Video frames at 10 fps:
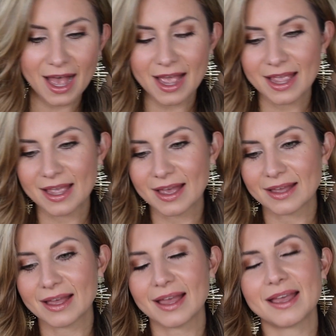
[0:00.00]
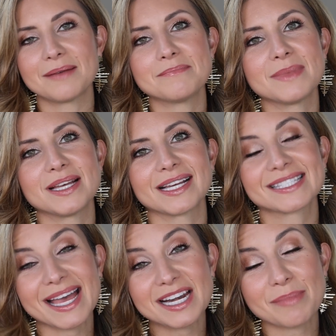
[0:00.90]
I am
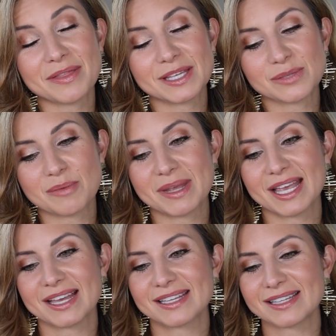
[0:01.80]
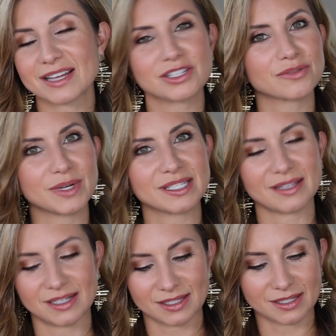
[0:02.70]
excited about this one because I just
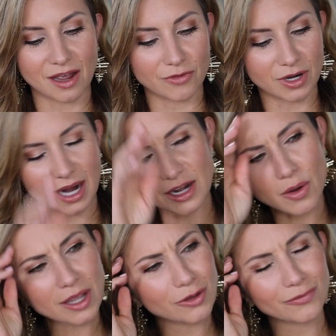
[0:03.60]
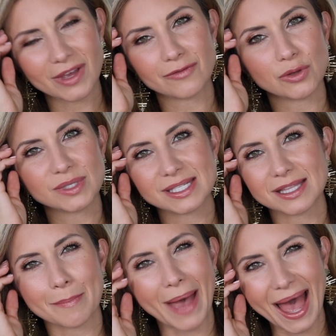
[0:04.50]
recently discovered it. I know I have used this
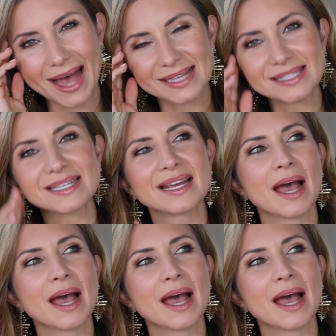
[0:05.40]
in the past,